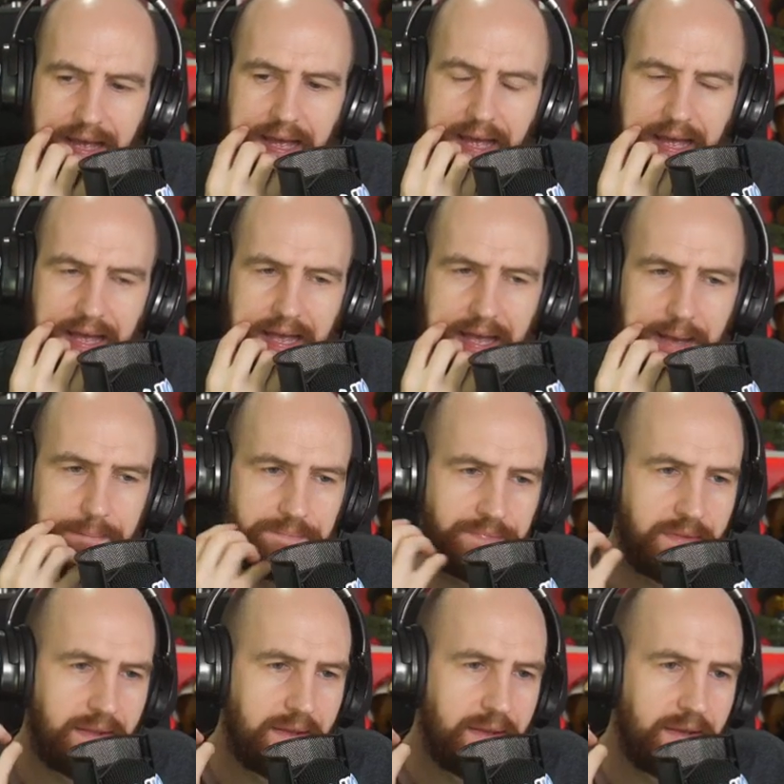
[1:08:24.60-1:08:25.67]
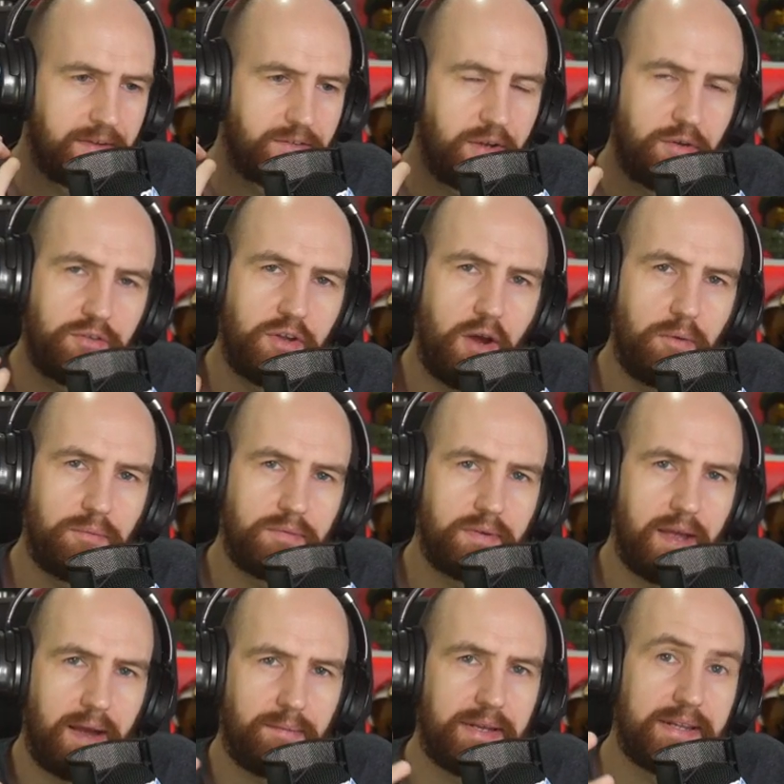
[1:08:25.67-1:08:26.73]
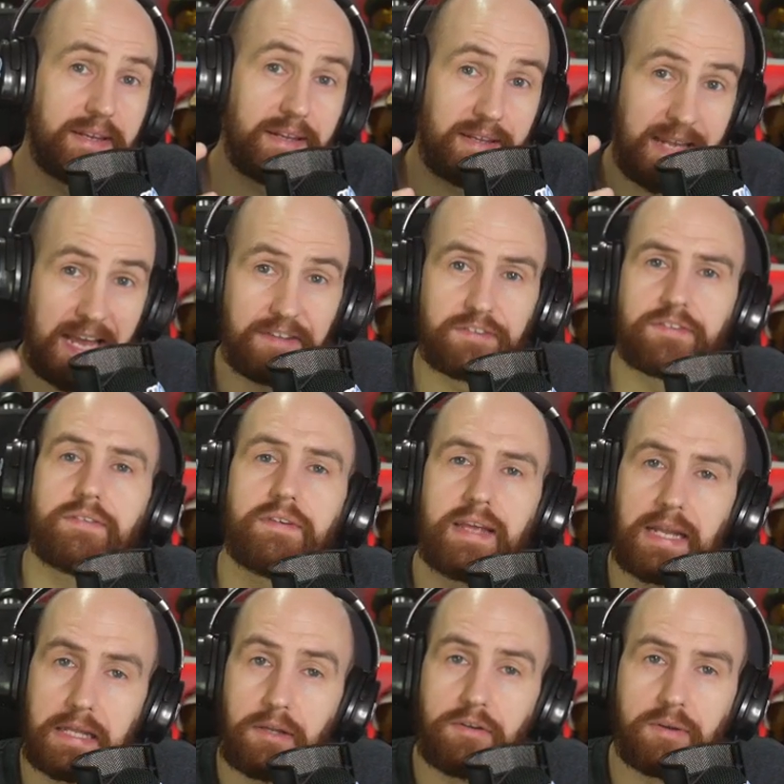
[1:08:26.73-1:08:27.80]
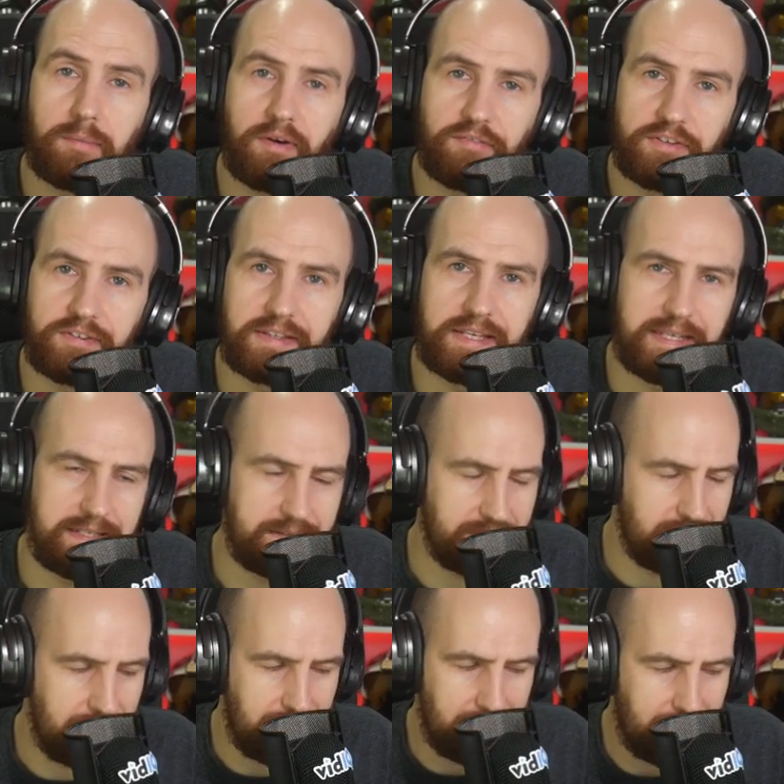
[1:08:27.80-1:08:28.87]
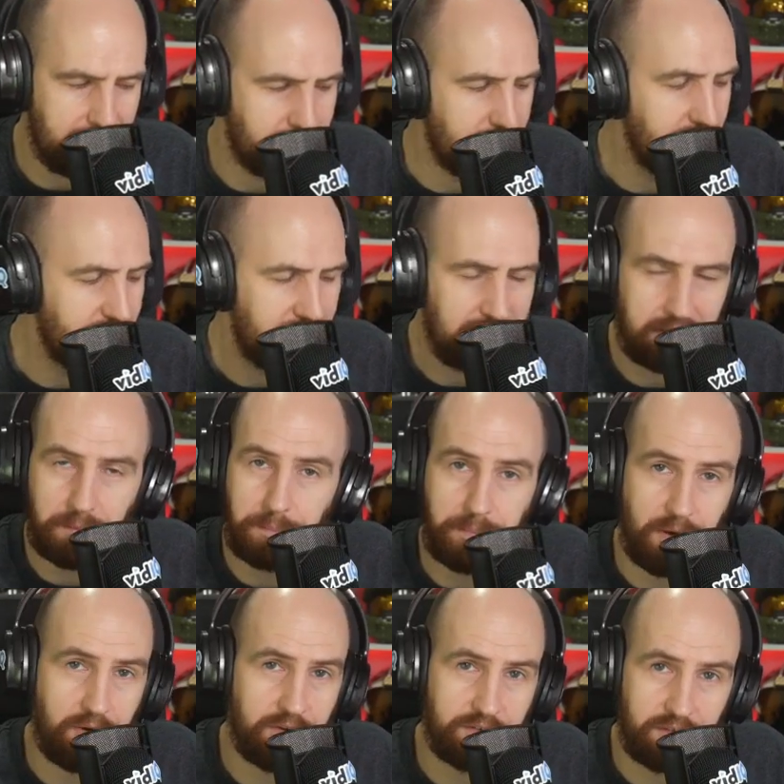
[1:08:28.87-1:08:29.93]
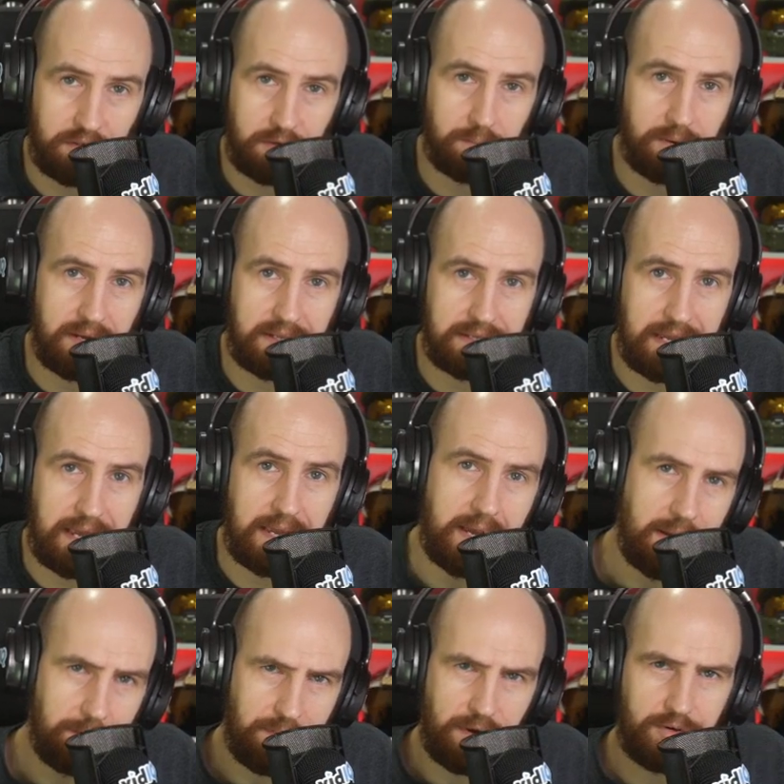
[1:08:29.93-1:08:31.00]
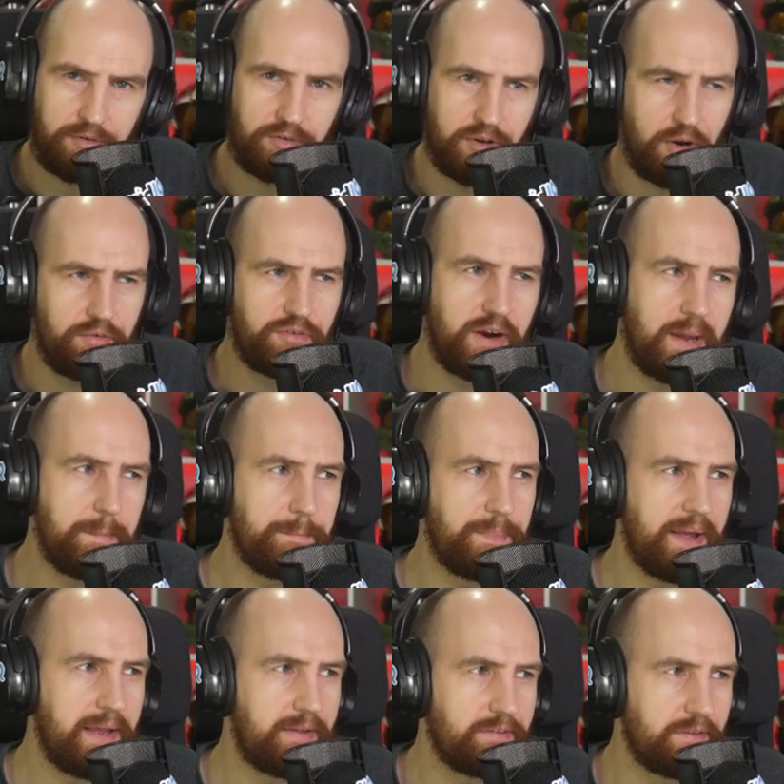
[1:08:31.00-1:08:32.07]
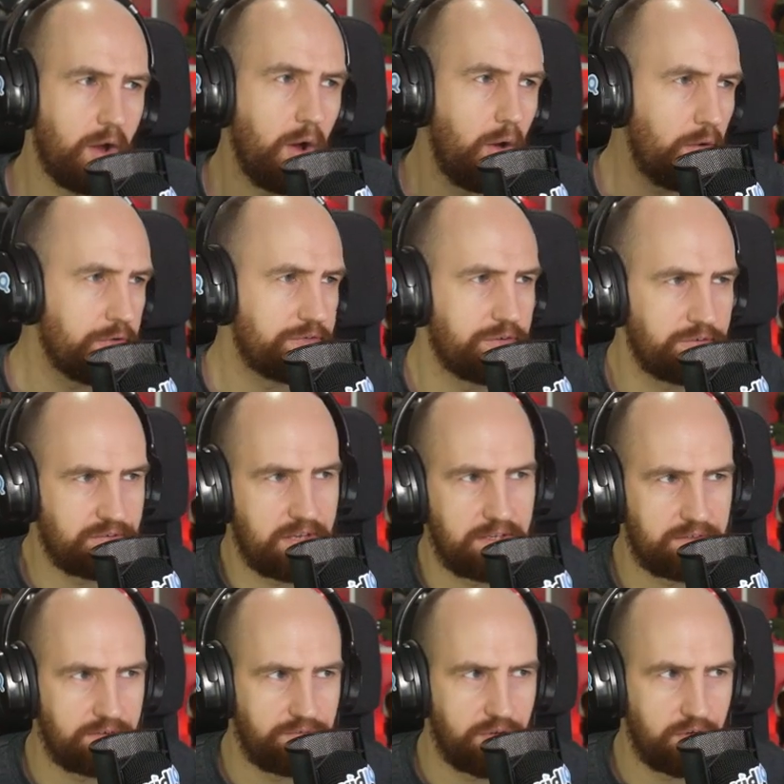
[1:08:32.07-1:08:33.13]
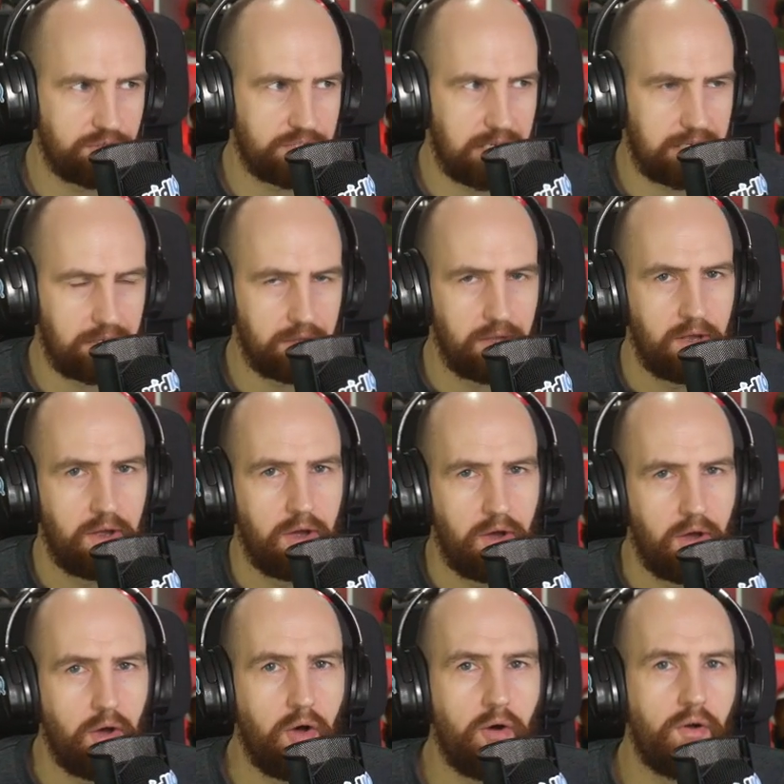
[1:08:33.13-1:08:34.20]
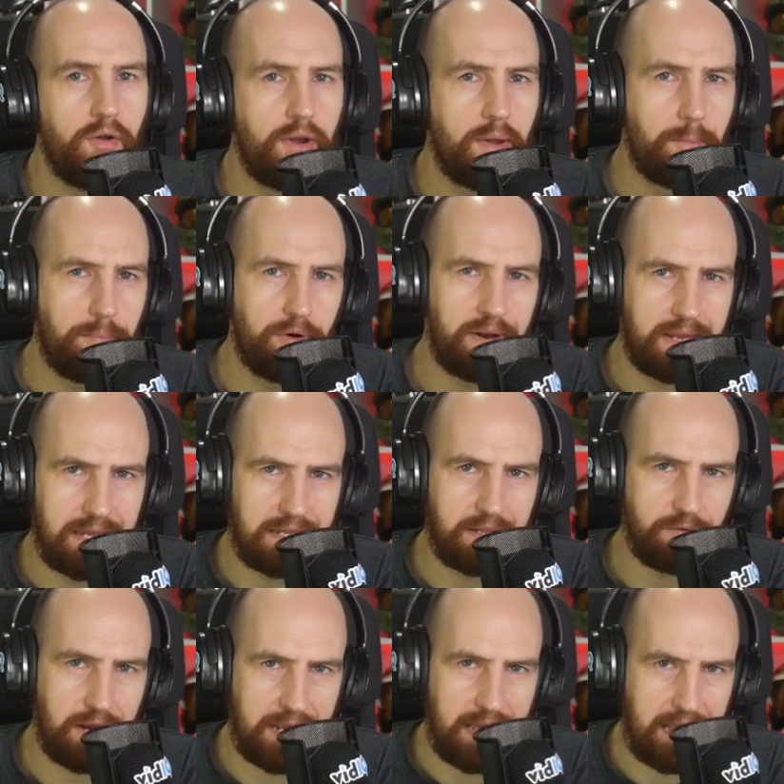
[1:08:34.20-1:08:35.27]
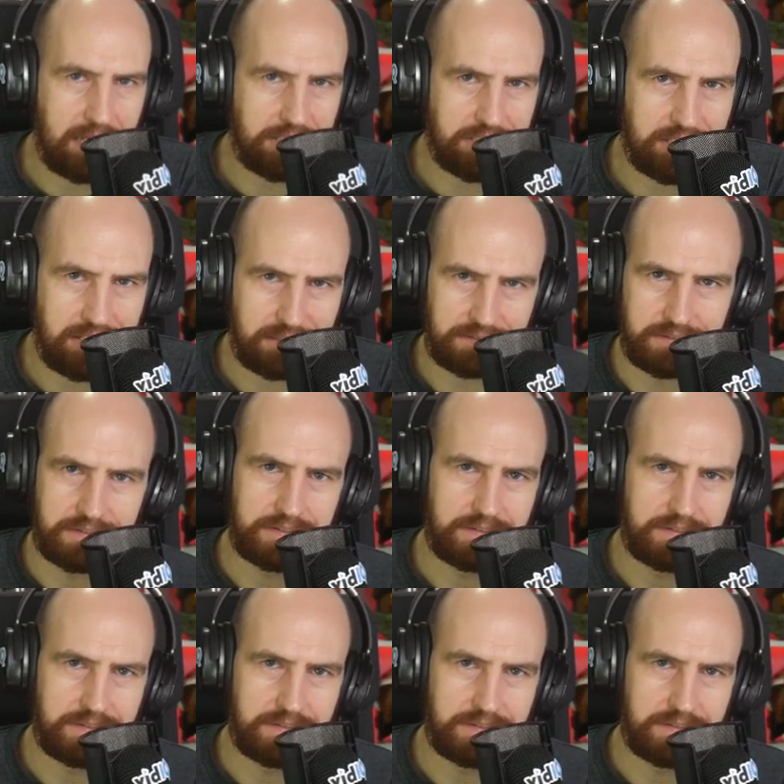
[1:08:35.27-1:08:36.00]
Um, so don't, I mean, yes, include them, obviously. It's another little bonus that you might get. But don't try and base the whole success of your channel on putting in the right hashtags.